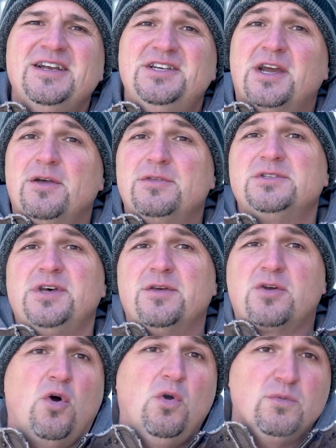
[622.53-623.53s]
Check out those
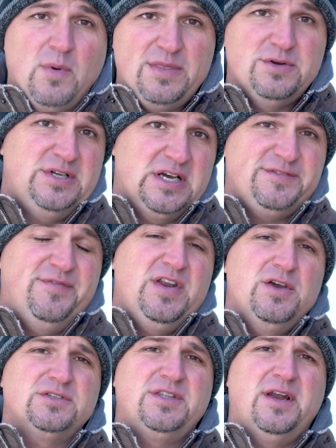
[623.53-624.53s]
other cold weather test
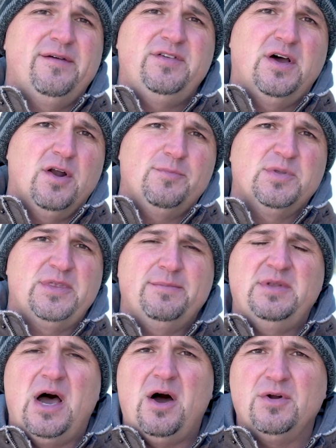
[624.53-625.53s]
videos that I've done. I'll put
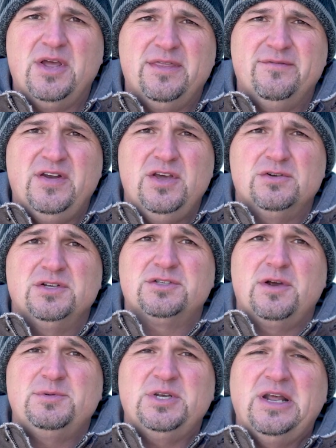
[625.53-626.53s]
them down in the video
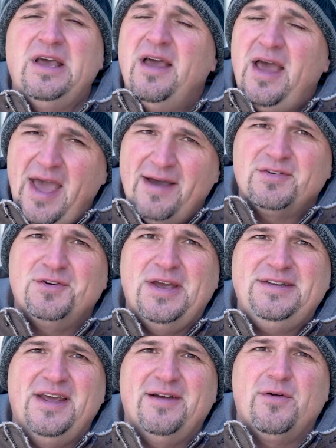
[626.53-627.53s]
description. Have a
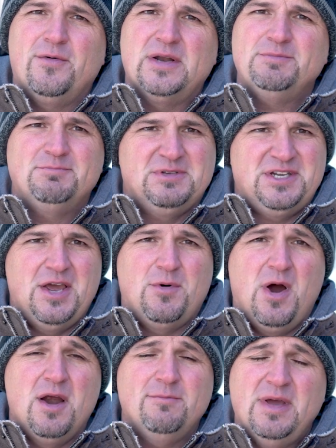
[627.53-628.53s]
great day, everyone. Stay
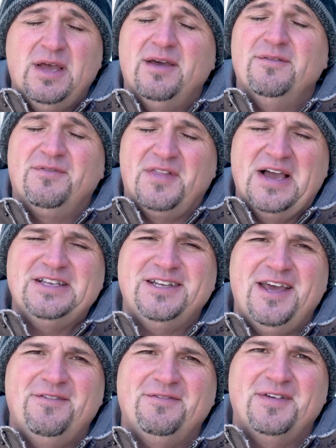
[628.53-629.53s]
warm and fly
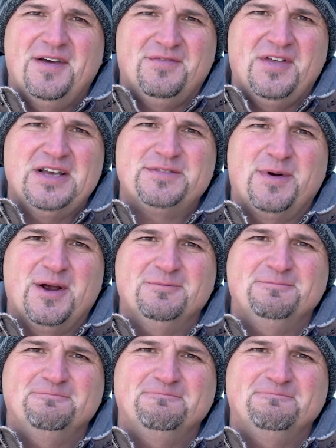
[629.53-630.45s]
safe and fly smart.